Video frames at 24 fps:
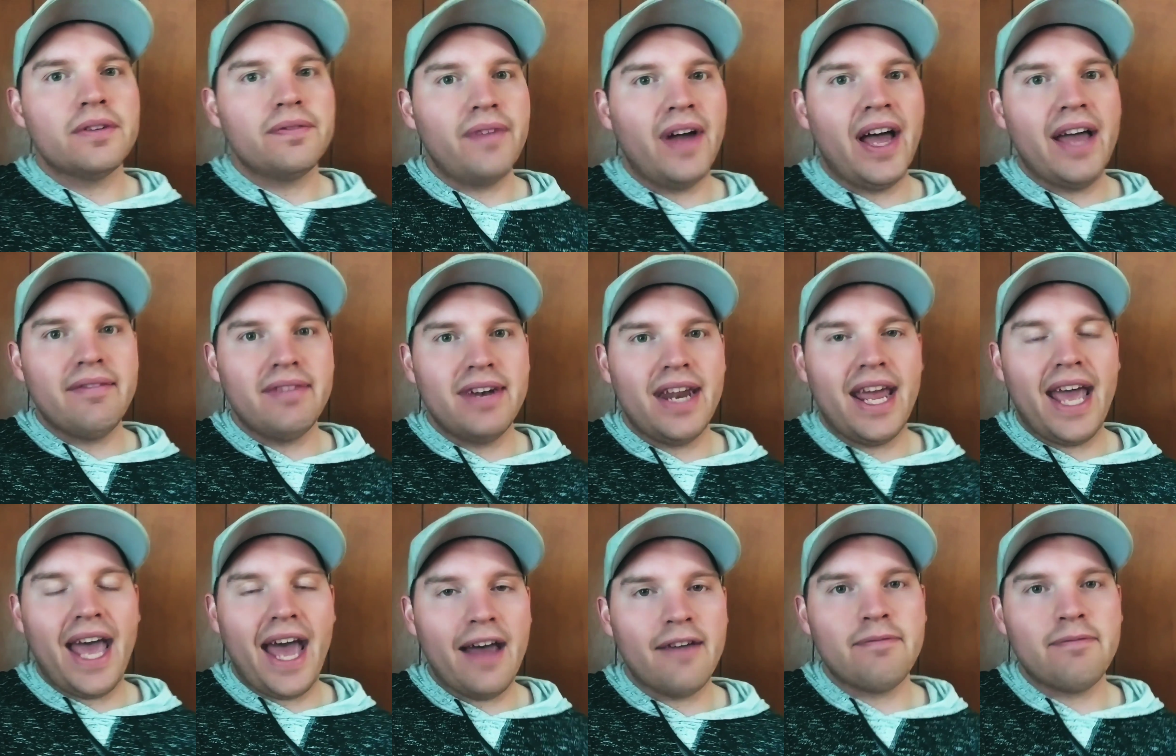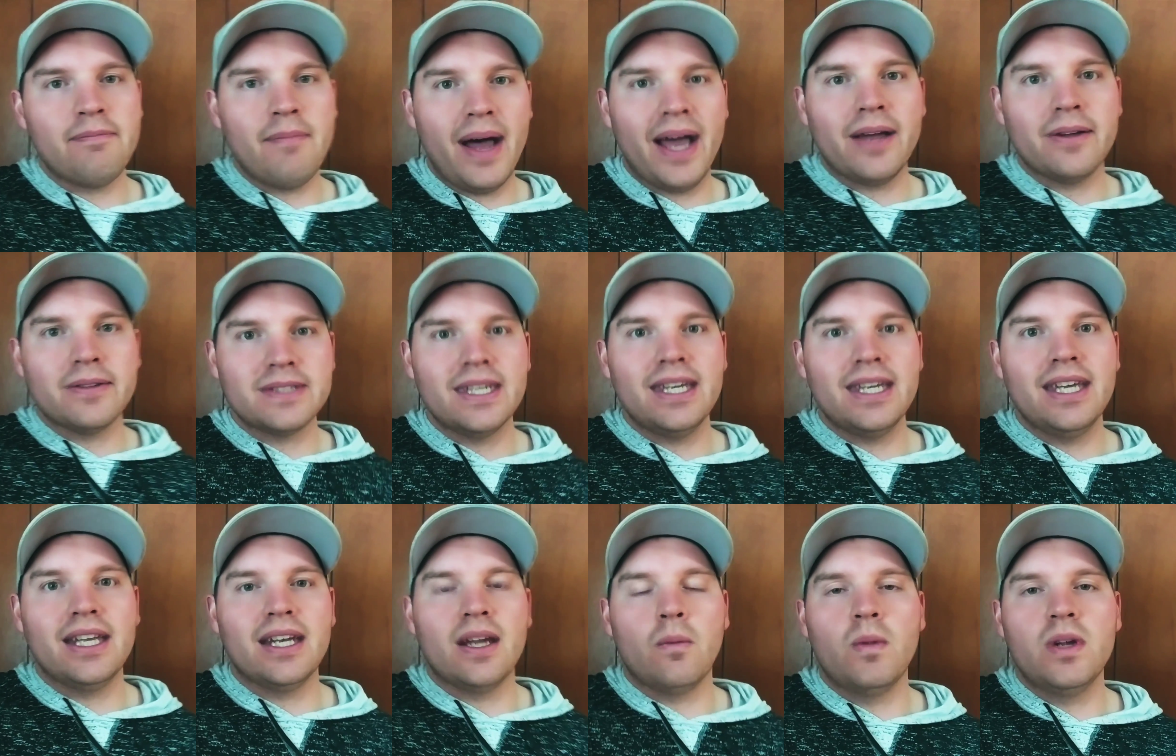5.5 miles
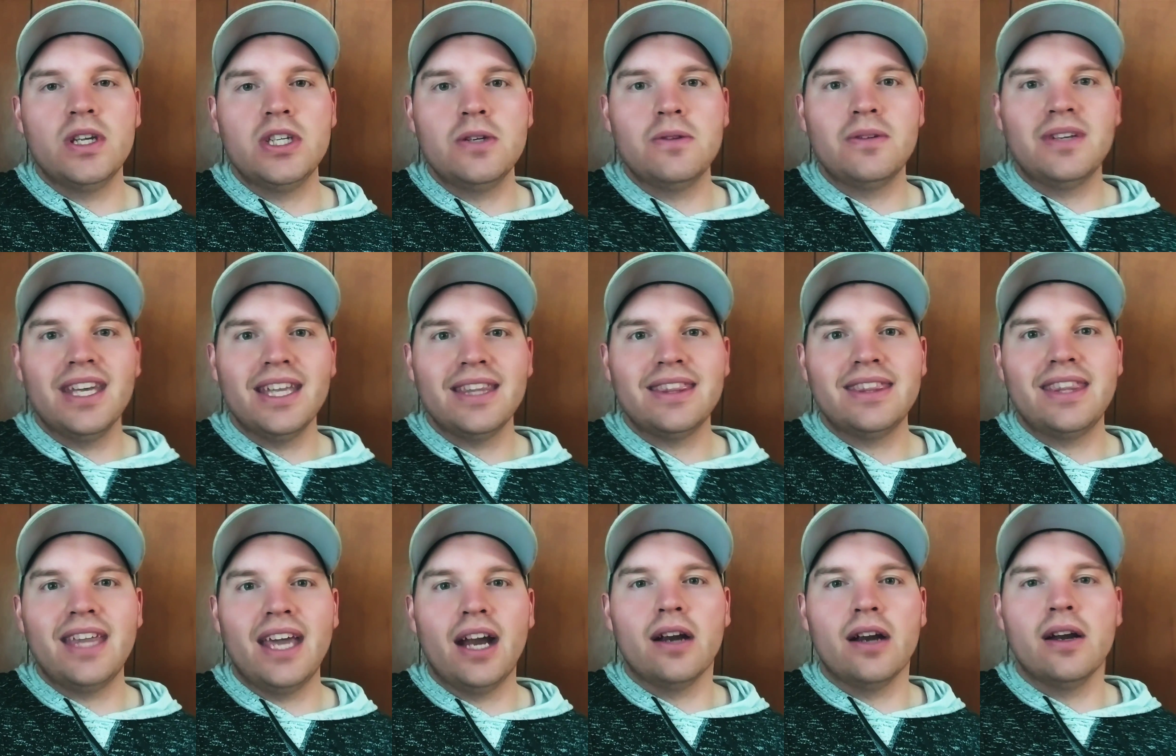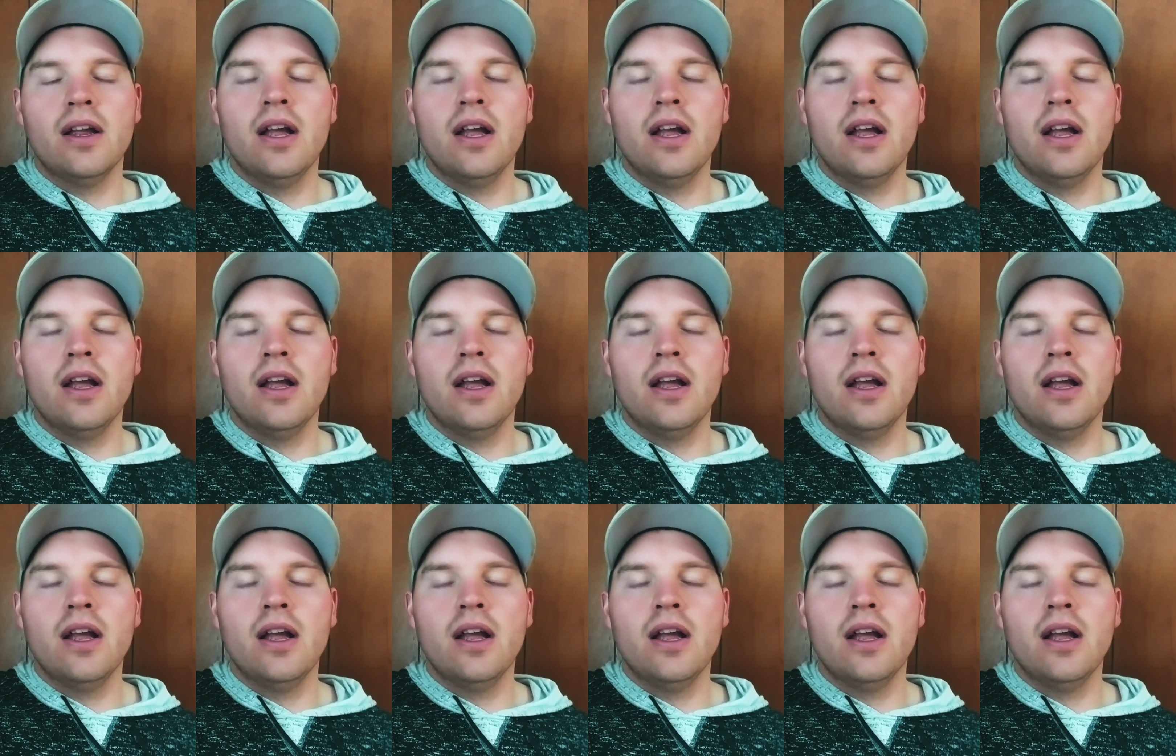in. And when you get there,